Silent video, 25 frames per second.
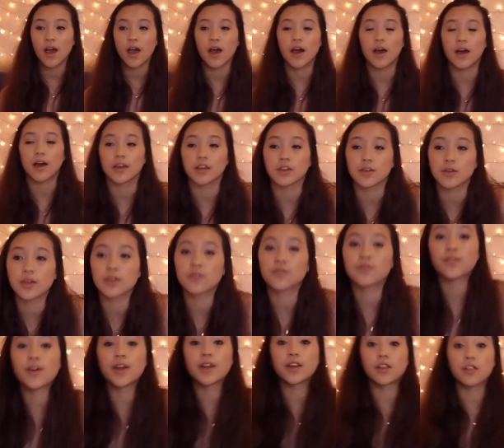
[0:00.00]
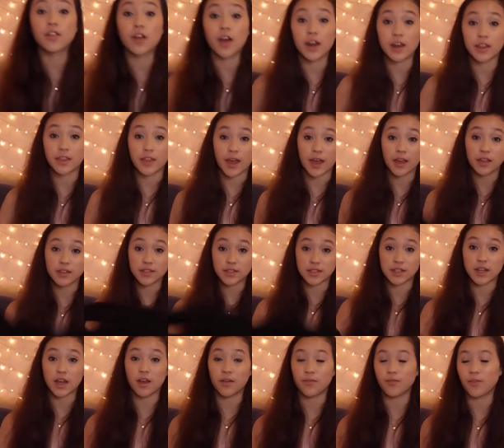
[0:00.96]
Uh, you can find a lot of that
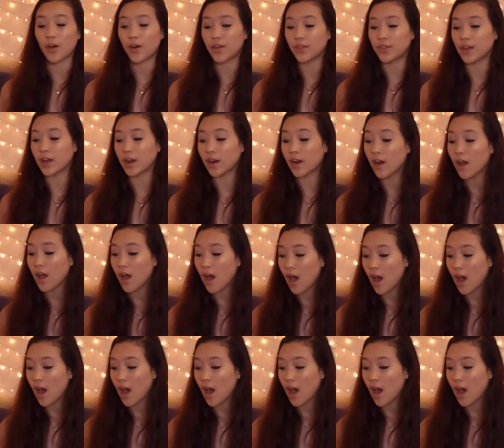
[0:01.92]
stuff on there.